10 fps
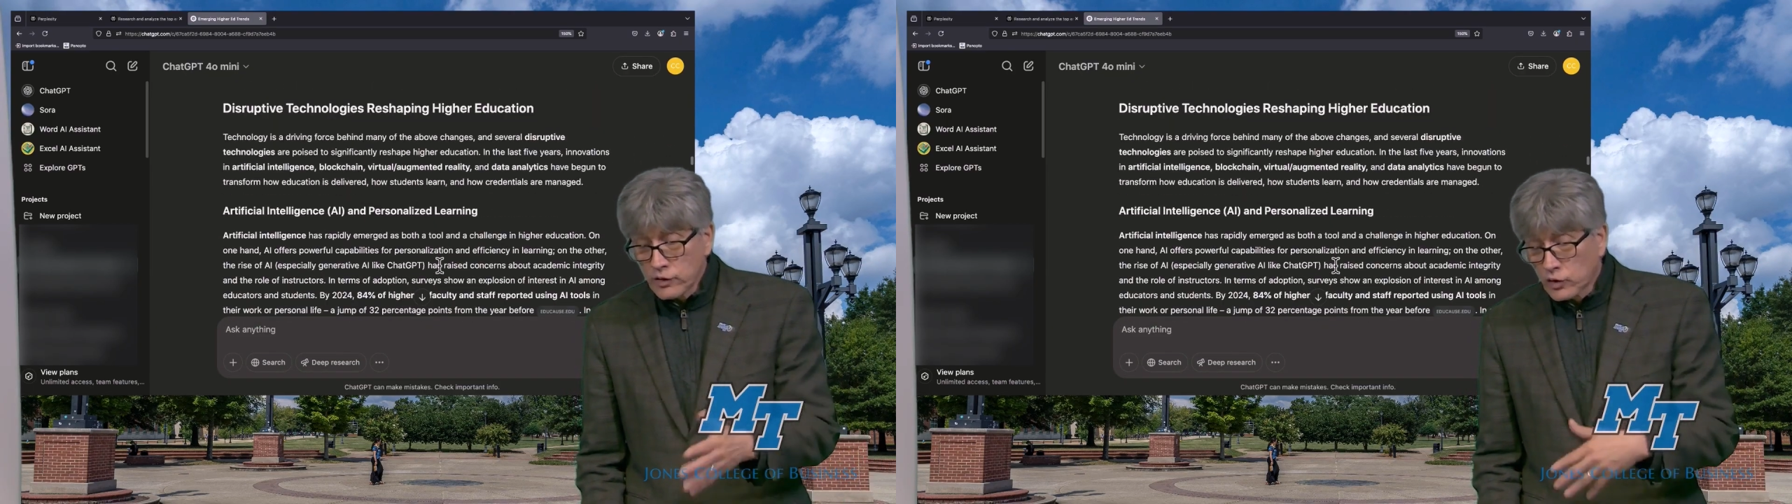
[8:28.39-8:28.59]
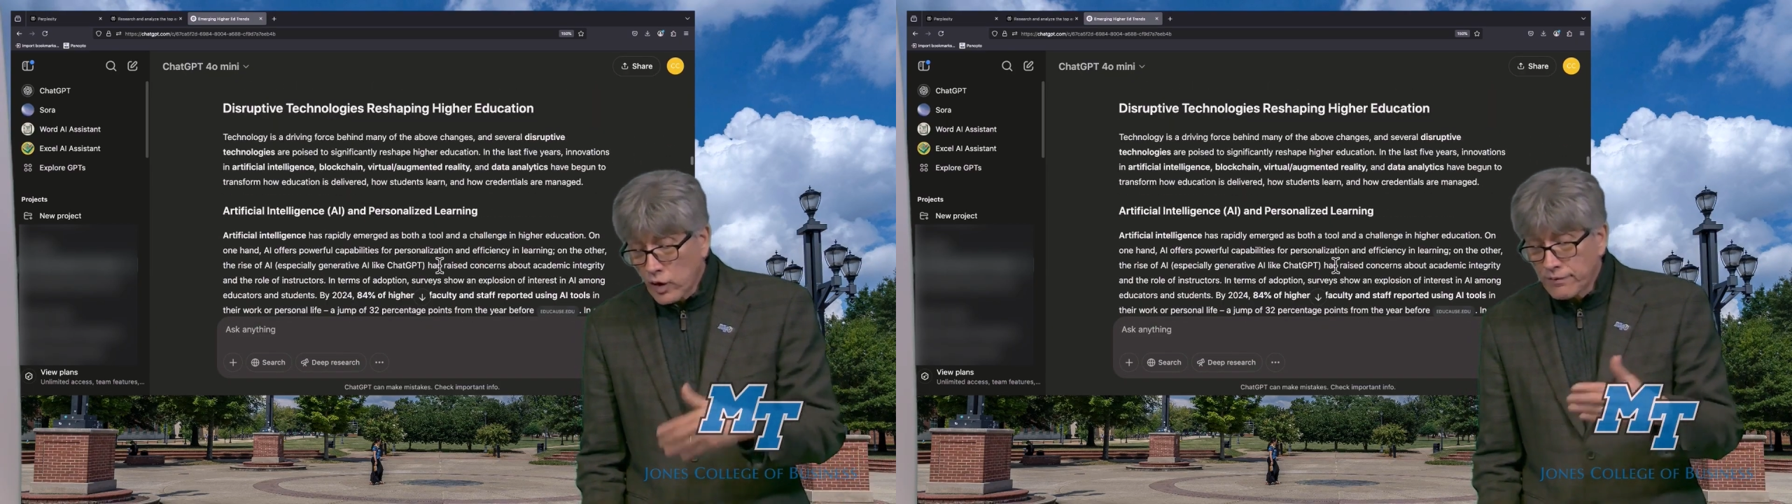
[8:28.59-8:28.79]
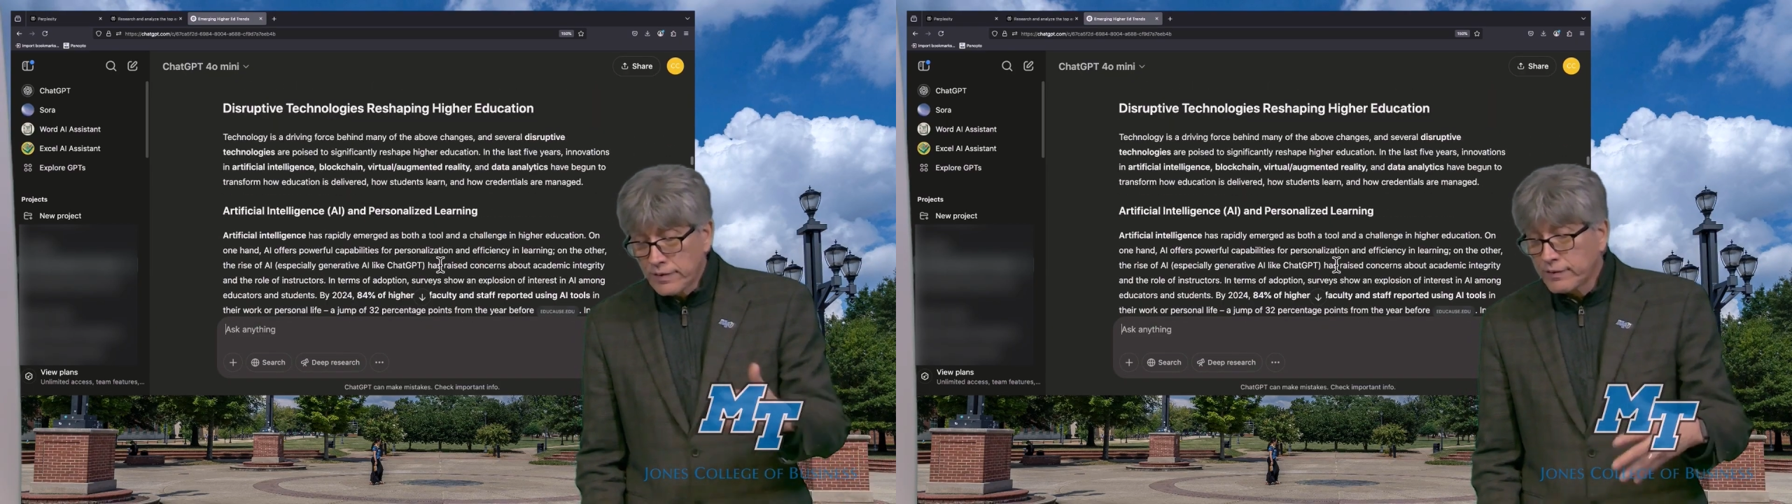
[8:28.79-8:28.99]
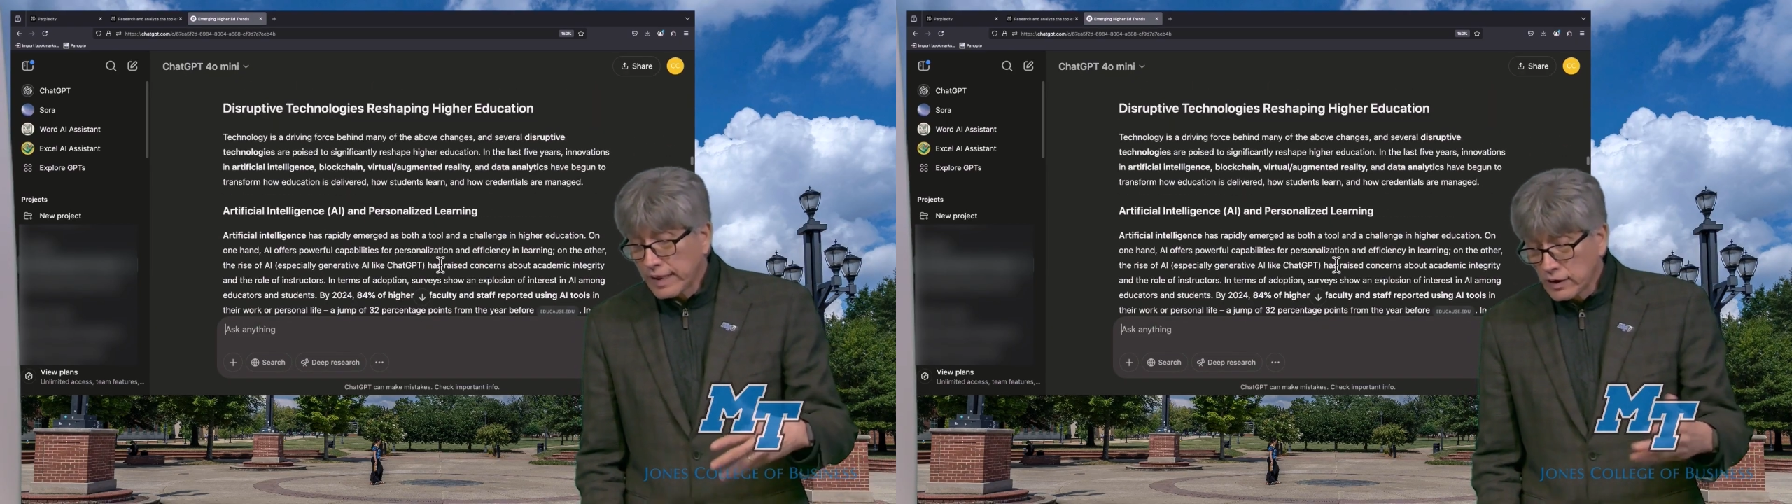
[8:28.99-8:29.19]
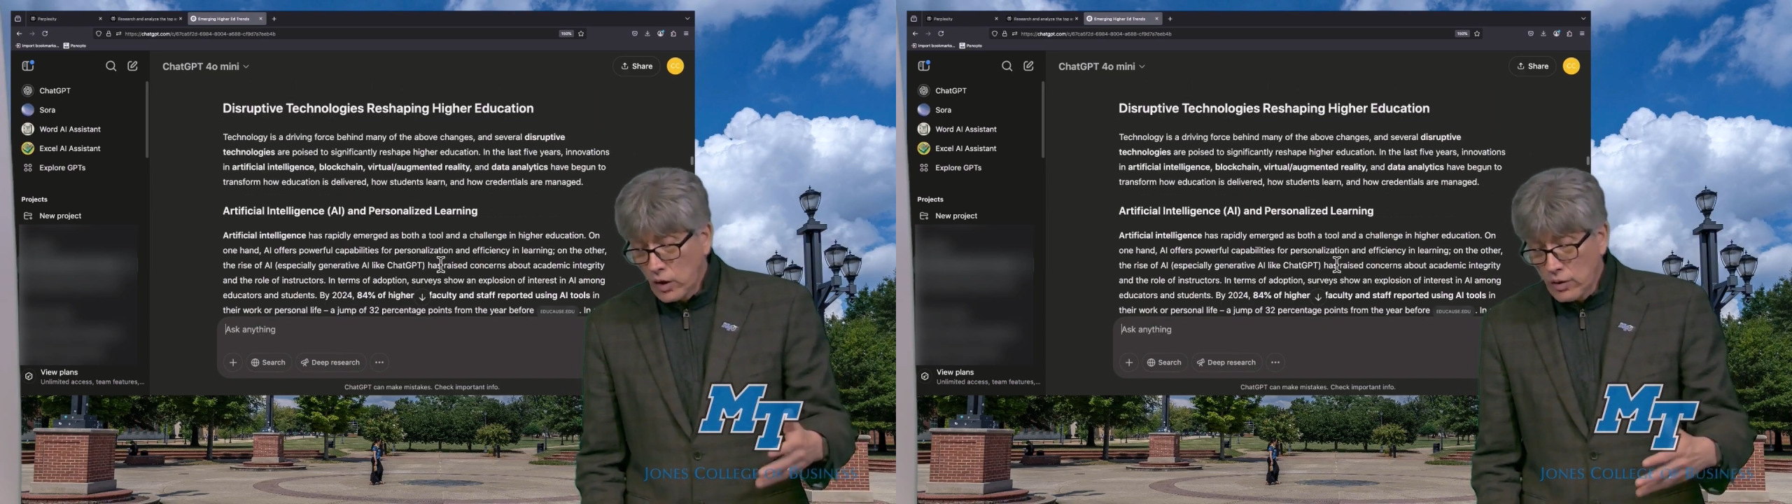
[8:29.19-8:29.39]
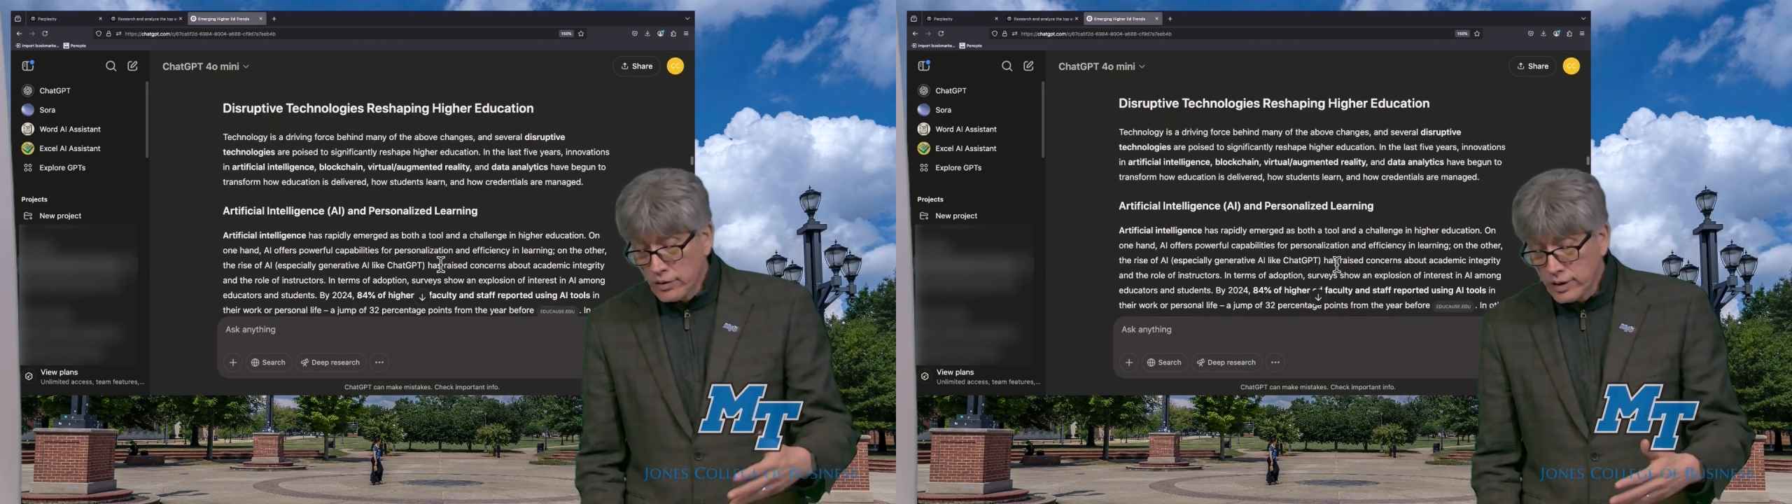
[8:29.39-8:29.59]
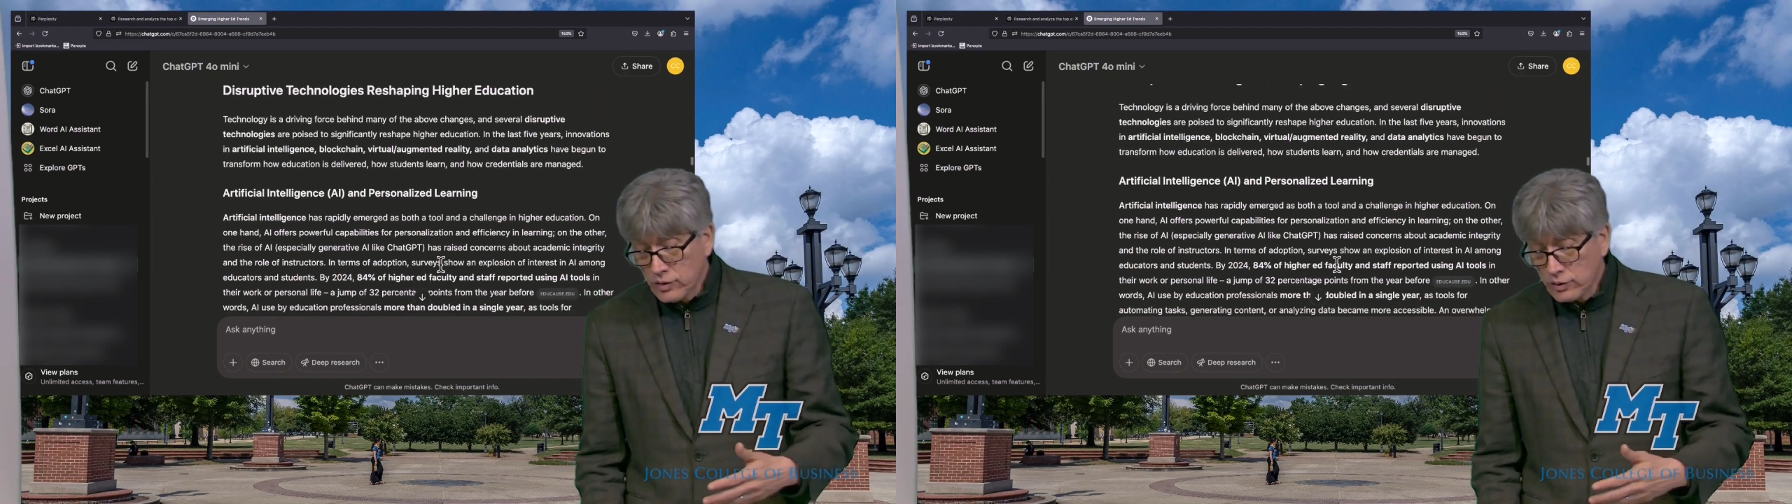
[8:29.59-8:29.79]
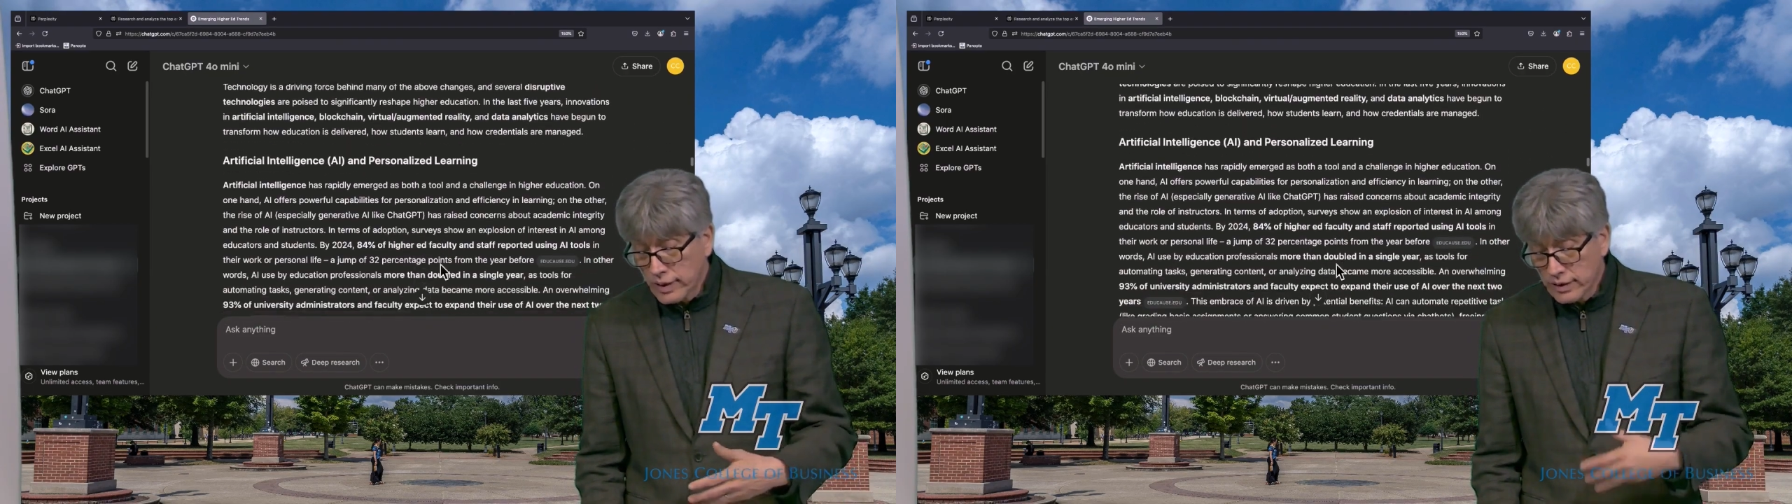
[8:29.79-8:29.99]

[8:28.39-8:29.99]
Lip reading: disruptive technologies,